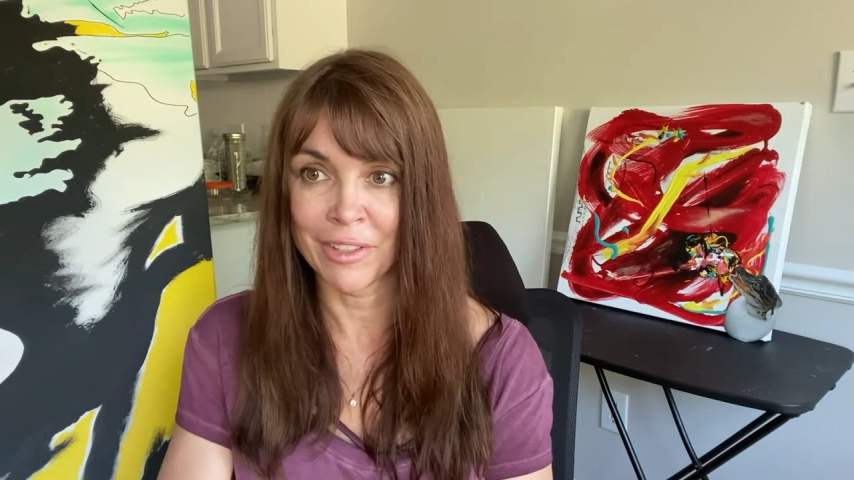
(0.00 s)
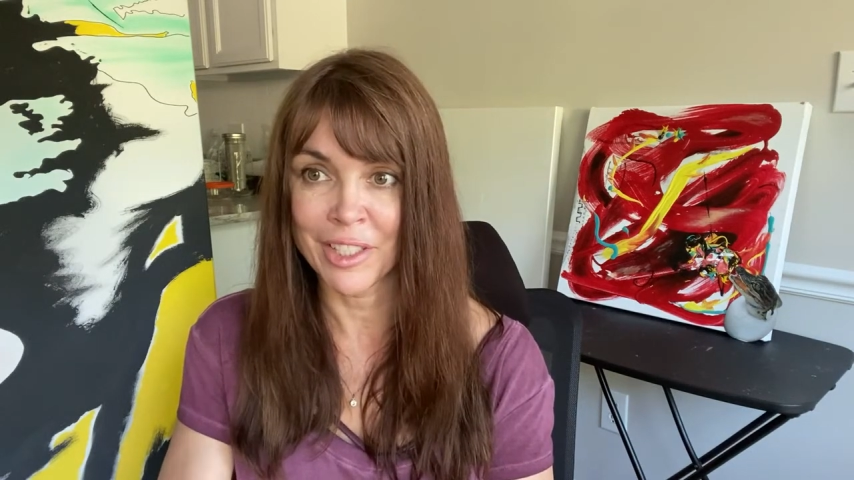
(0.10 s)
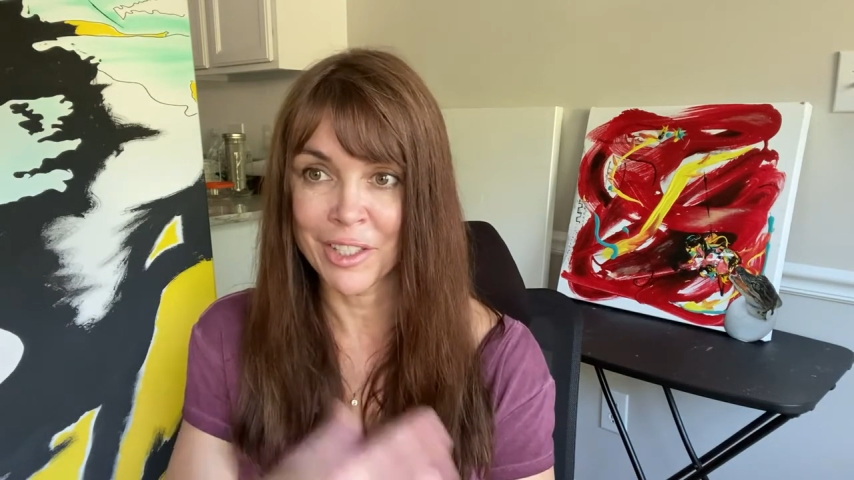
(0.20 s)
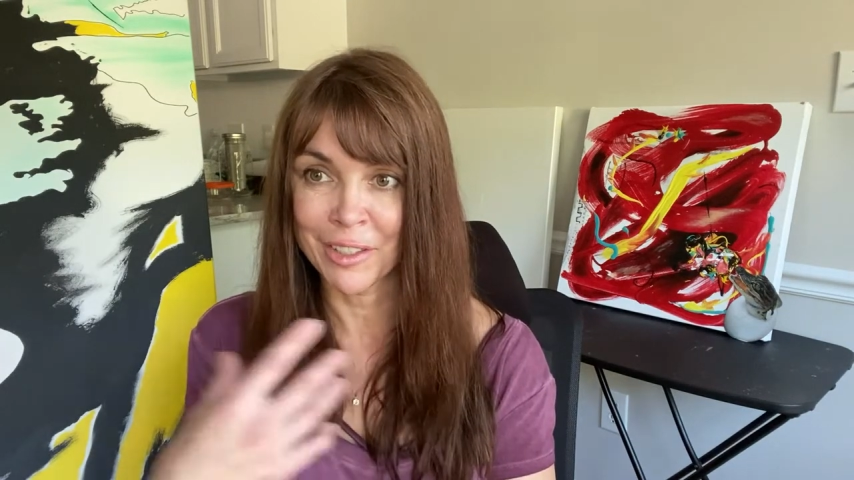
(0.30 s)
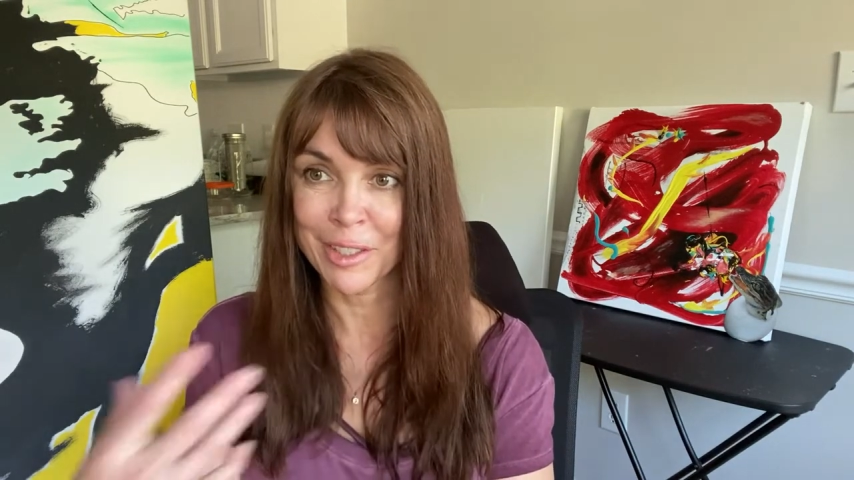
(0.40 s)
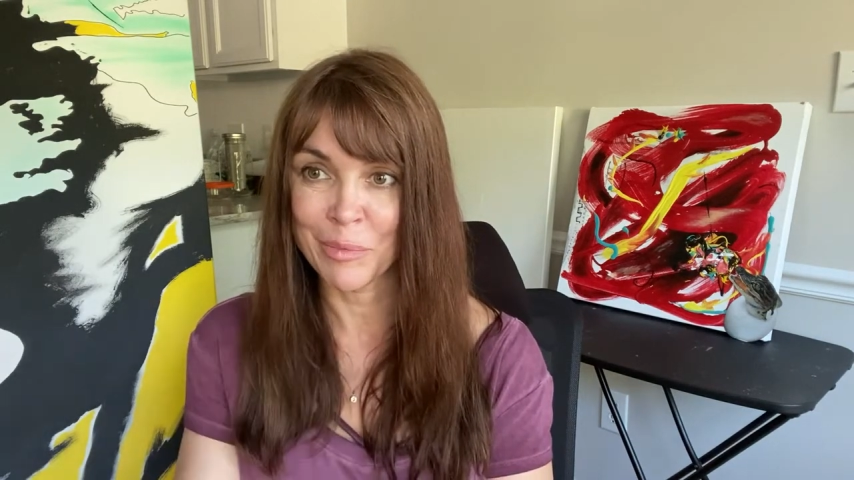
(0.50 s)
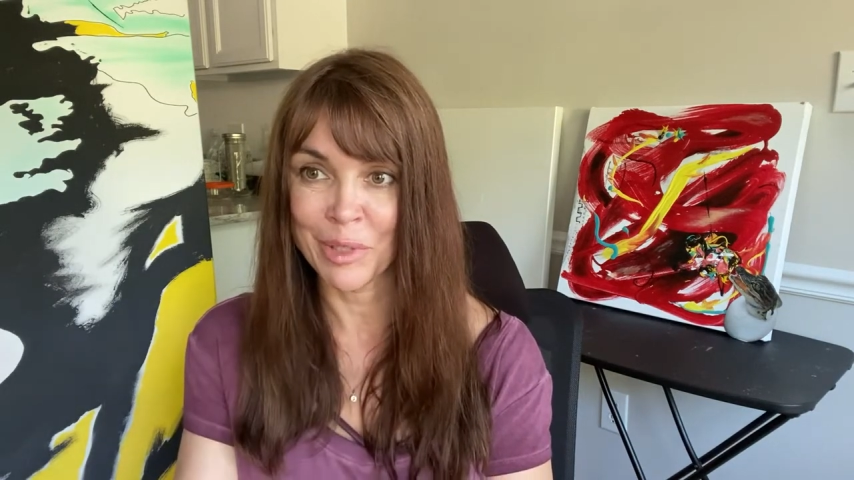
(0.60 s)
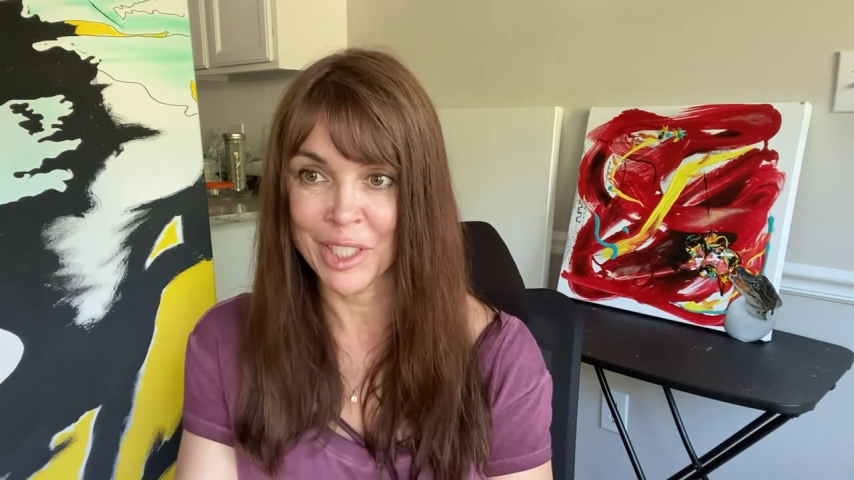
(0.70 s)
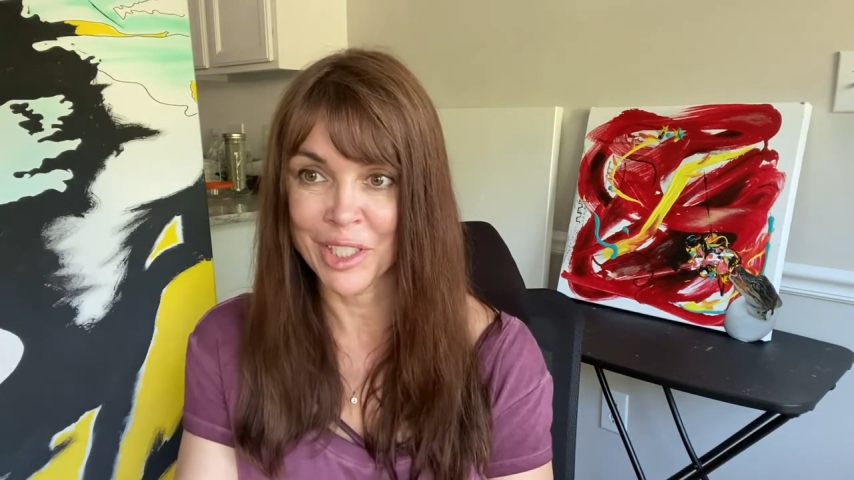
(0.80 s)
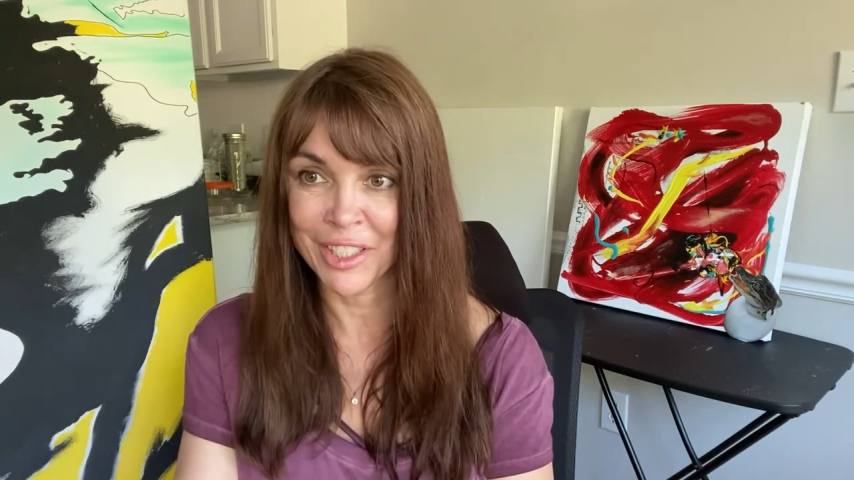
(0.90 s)
facial
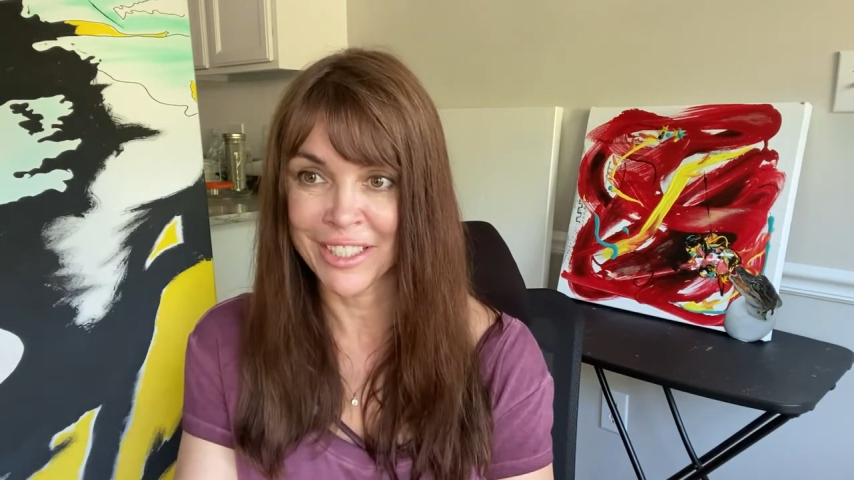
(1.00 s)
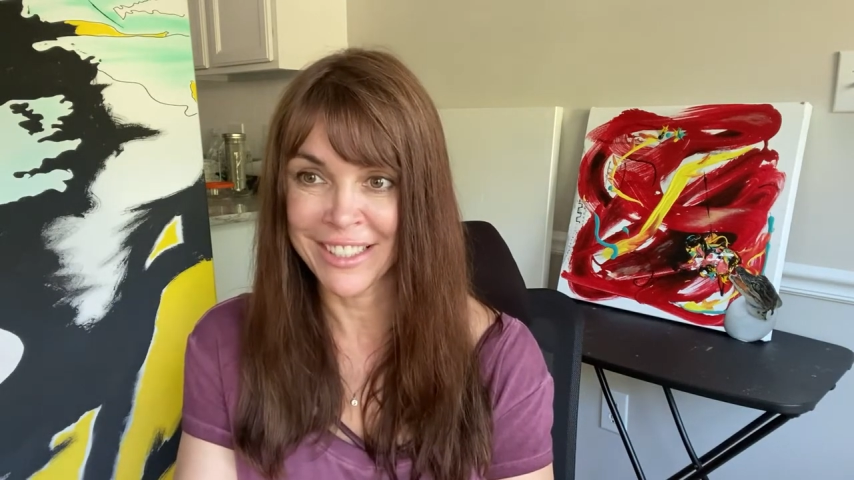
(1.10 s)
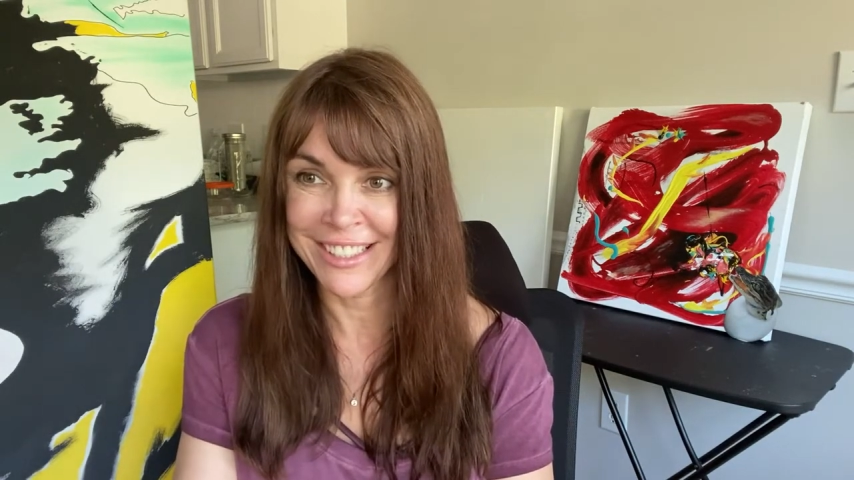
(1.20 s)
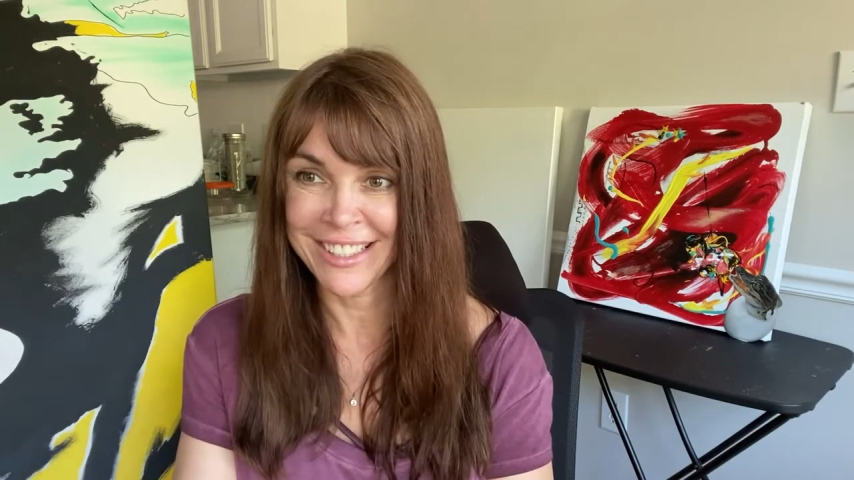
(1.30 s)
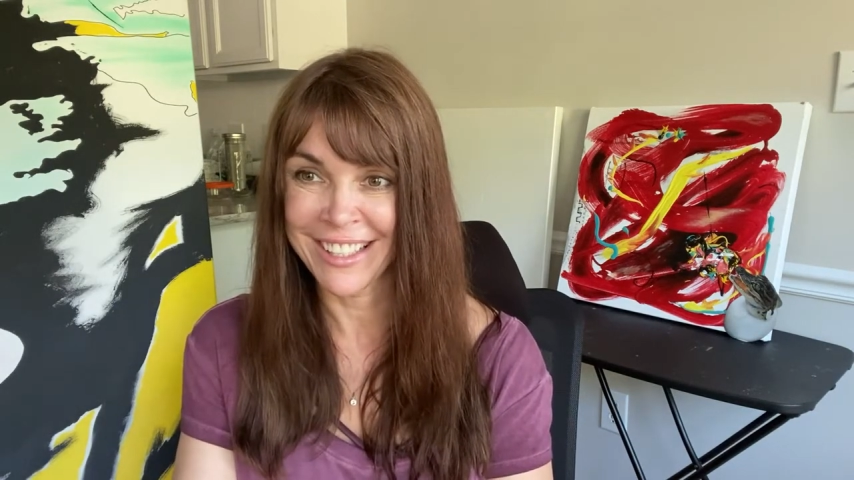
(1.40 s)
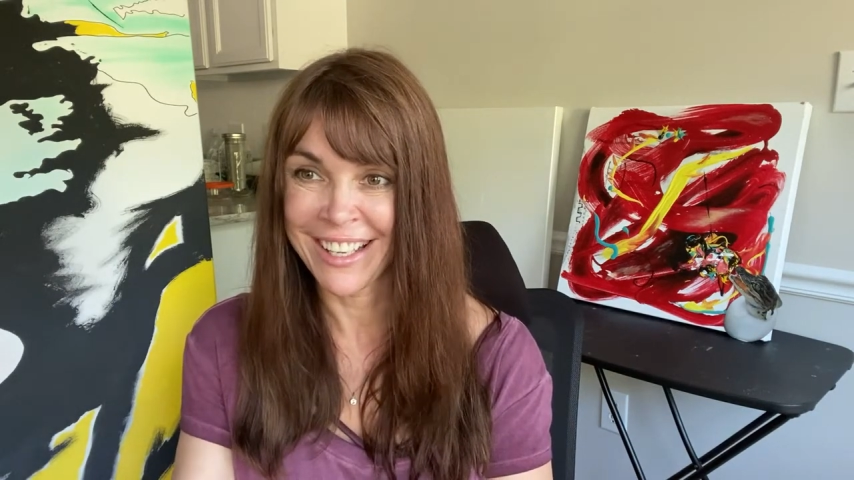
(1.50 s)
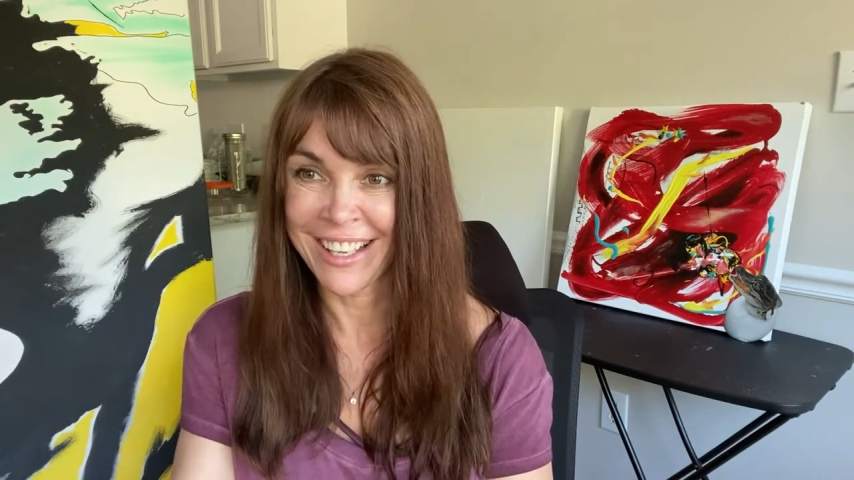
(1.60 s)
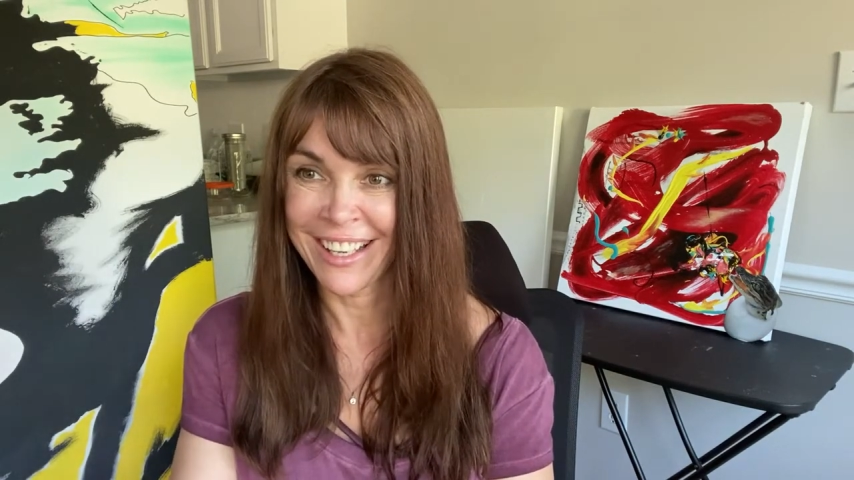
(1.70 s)
expressions